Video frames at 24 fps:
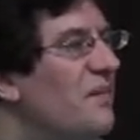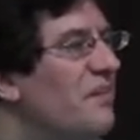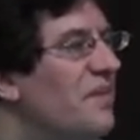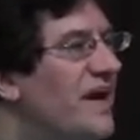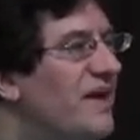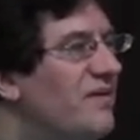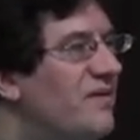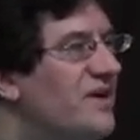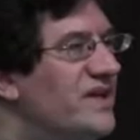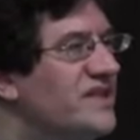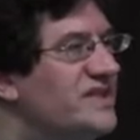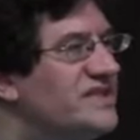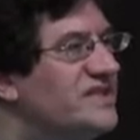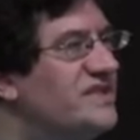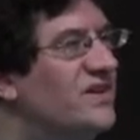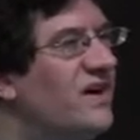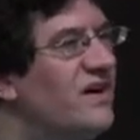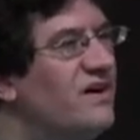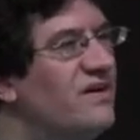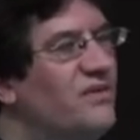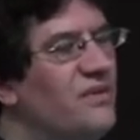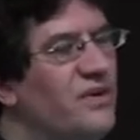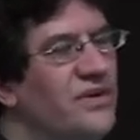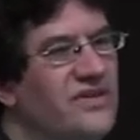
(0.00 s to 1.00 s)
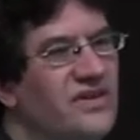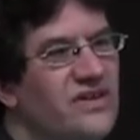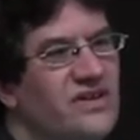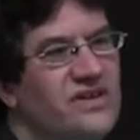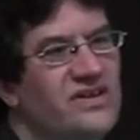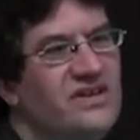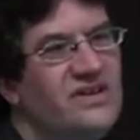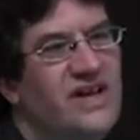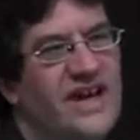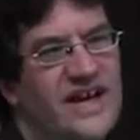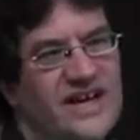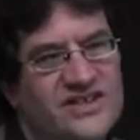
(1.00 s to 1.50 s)
But I want to start with a
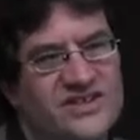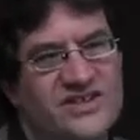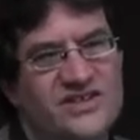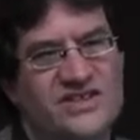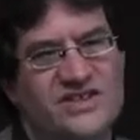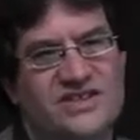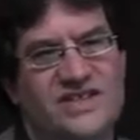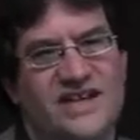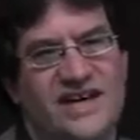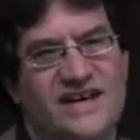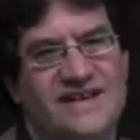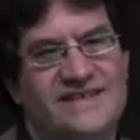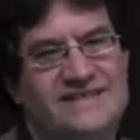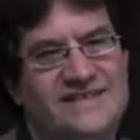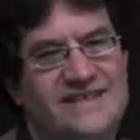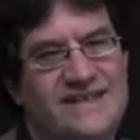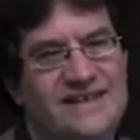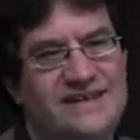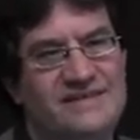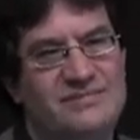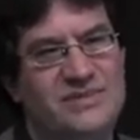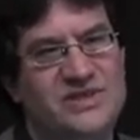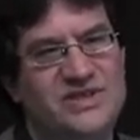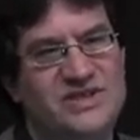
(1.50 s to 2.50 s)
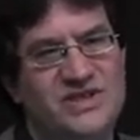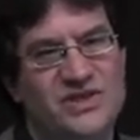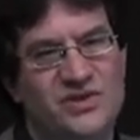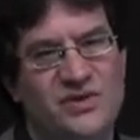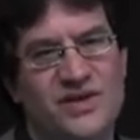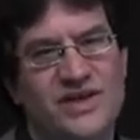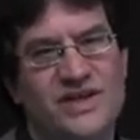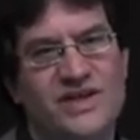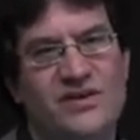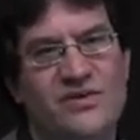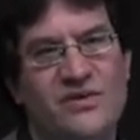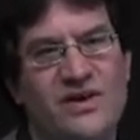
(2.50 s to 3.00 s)
little exercise that I've been
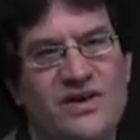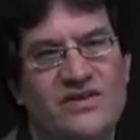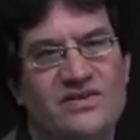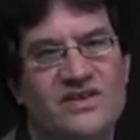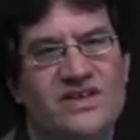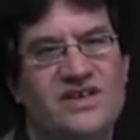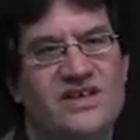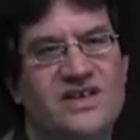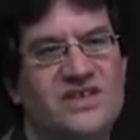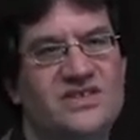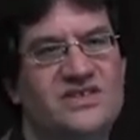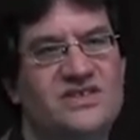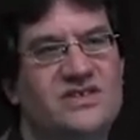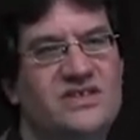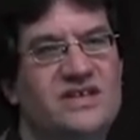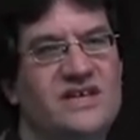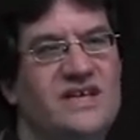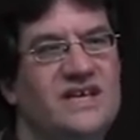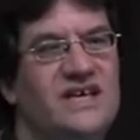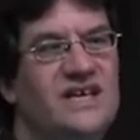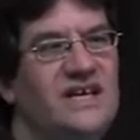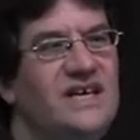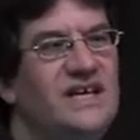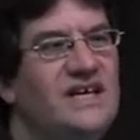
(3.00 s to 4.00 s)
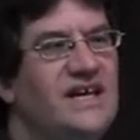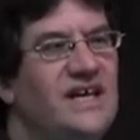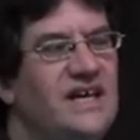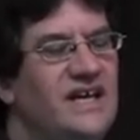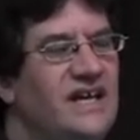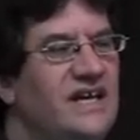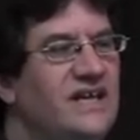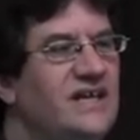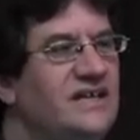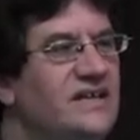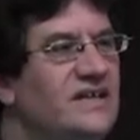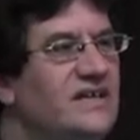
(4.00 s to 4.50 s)
doing around the country
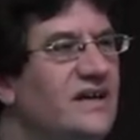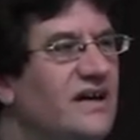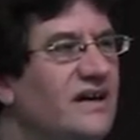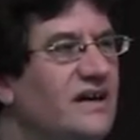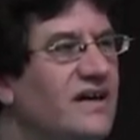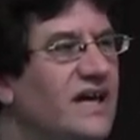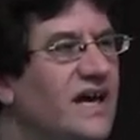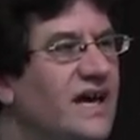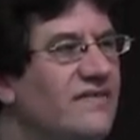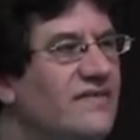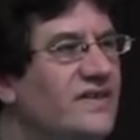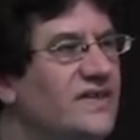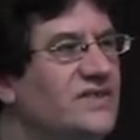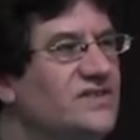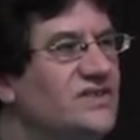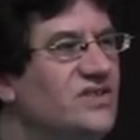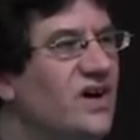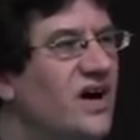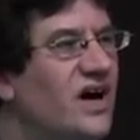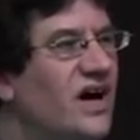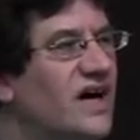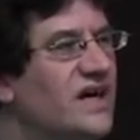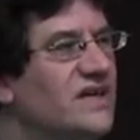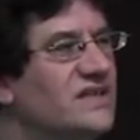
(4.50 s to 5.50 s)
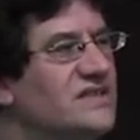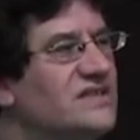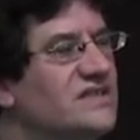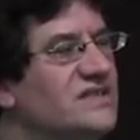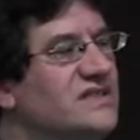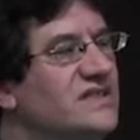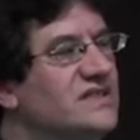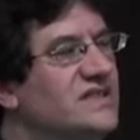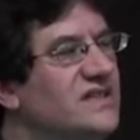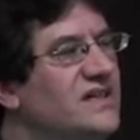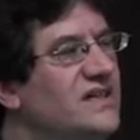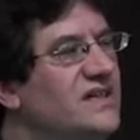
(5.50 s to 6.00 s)
in giving talks
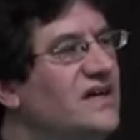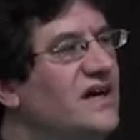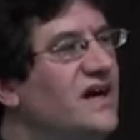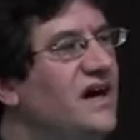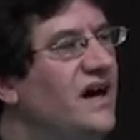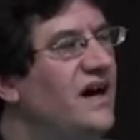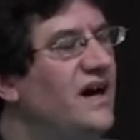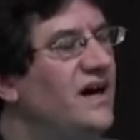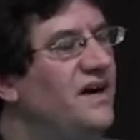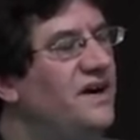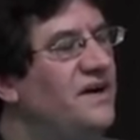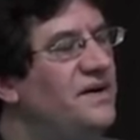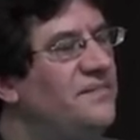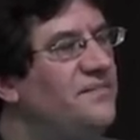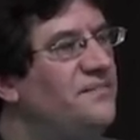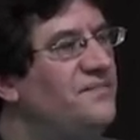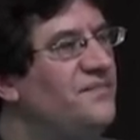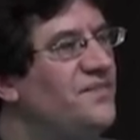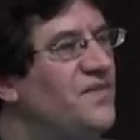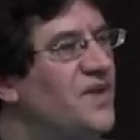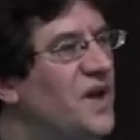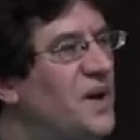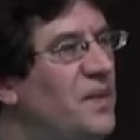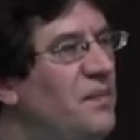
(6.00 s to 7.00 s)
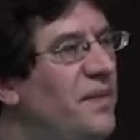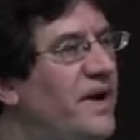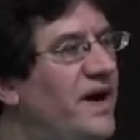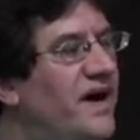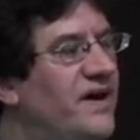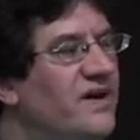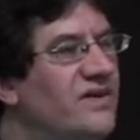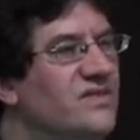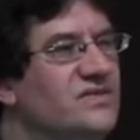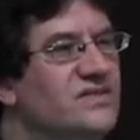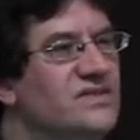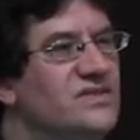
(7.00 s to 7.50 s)

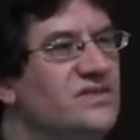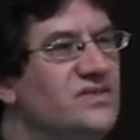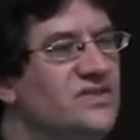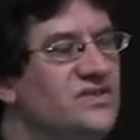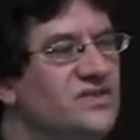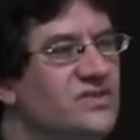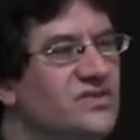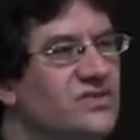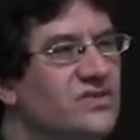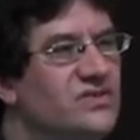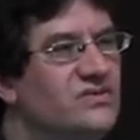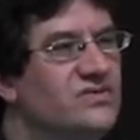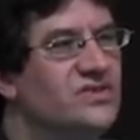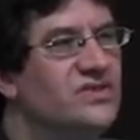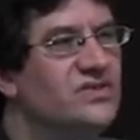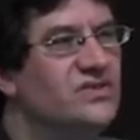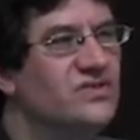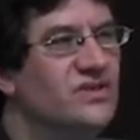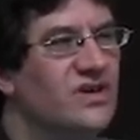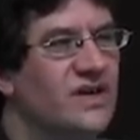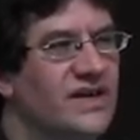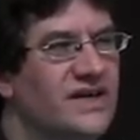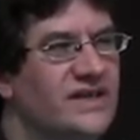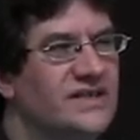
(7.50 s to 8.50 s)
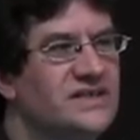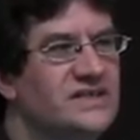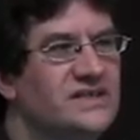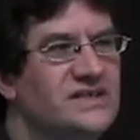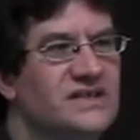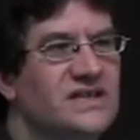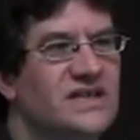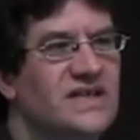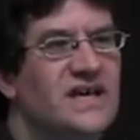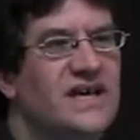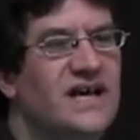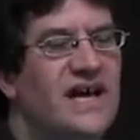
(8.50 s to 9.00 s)
about the drone strikes.
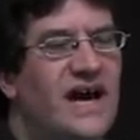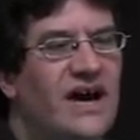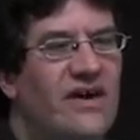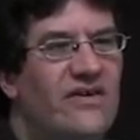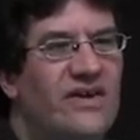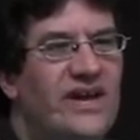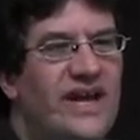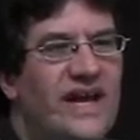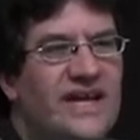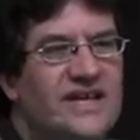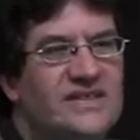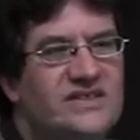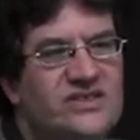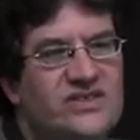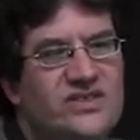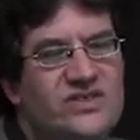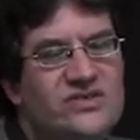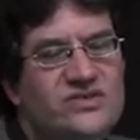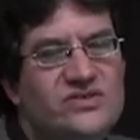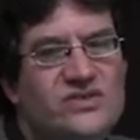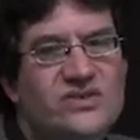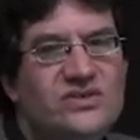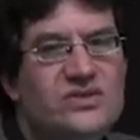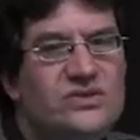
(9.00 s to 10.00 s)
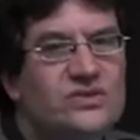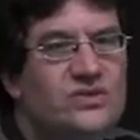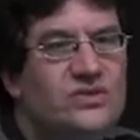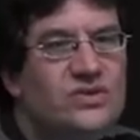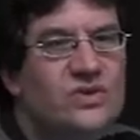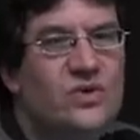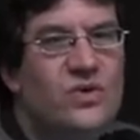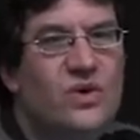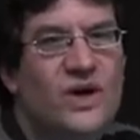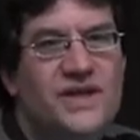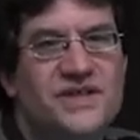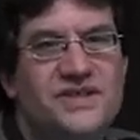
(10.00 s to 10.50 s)
I want to ask you two
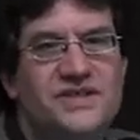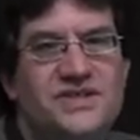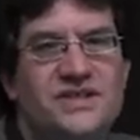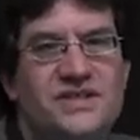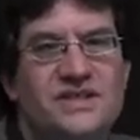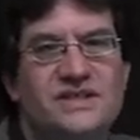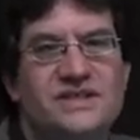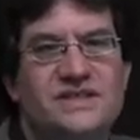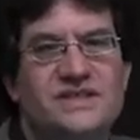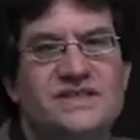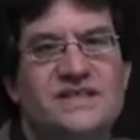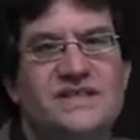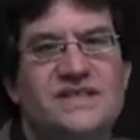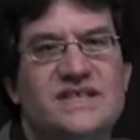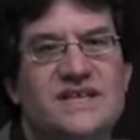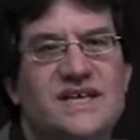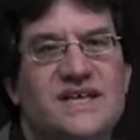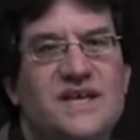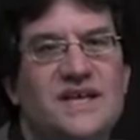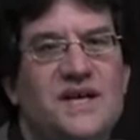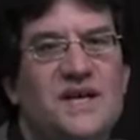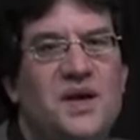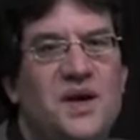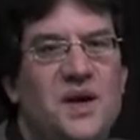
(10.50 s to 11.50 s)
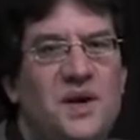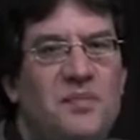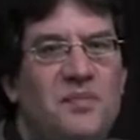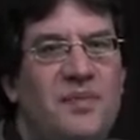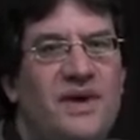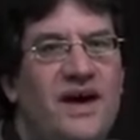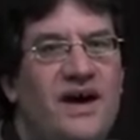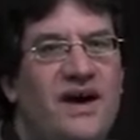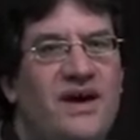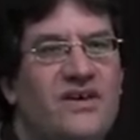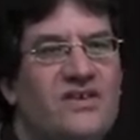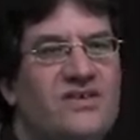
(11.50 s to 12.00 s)
questions
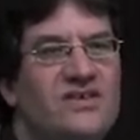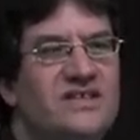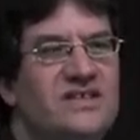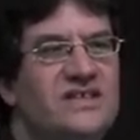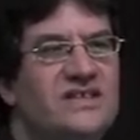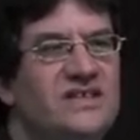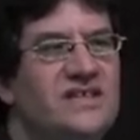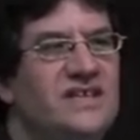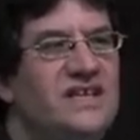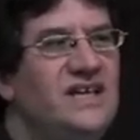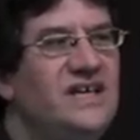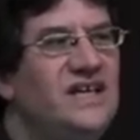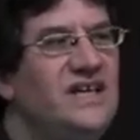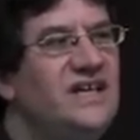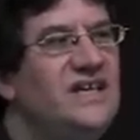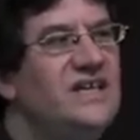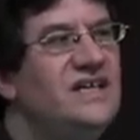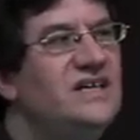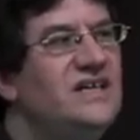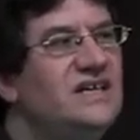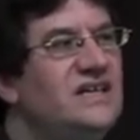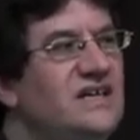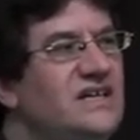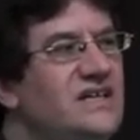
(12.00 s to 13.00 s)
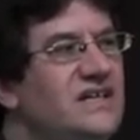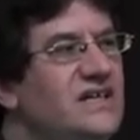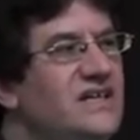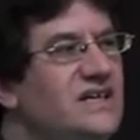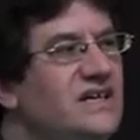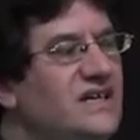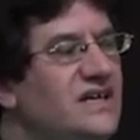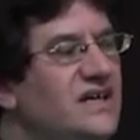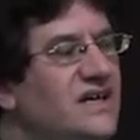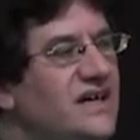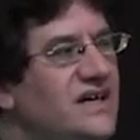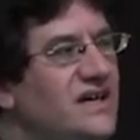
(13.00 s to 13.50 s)
about the
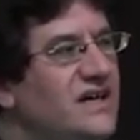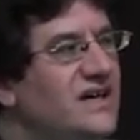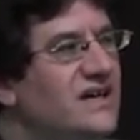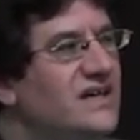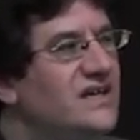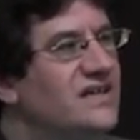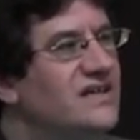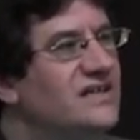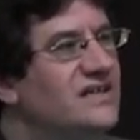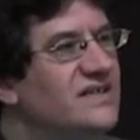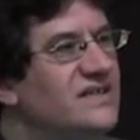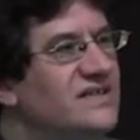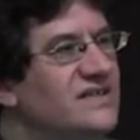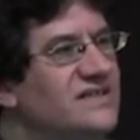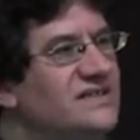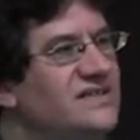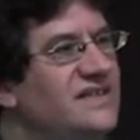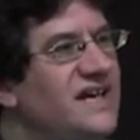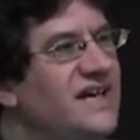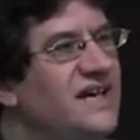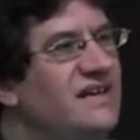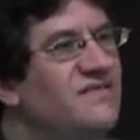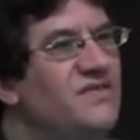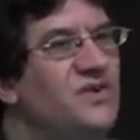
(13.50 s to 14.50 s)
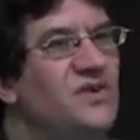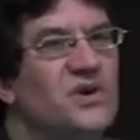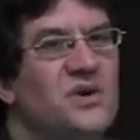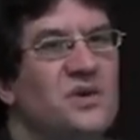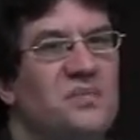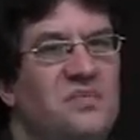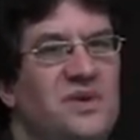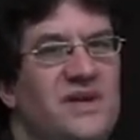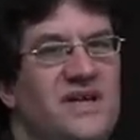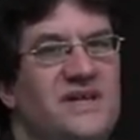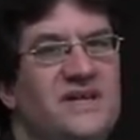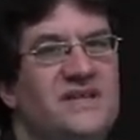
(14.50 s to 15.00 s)
state of your
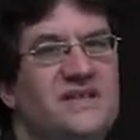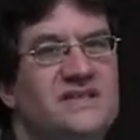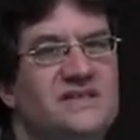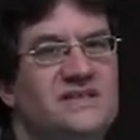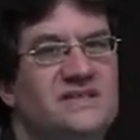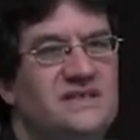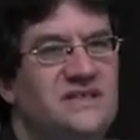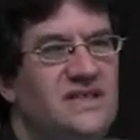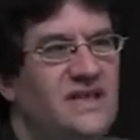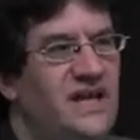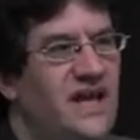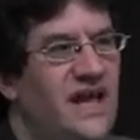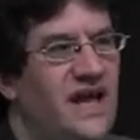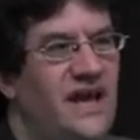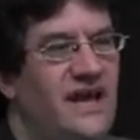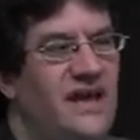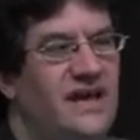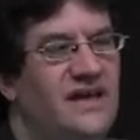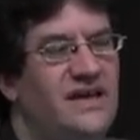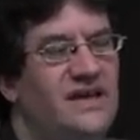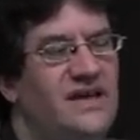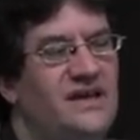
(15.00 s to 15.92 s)
opinions today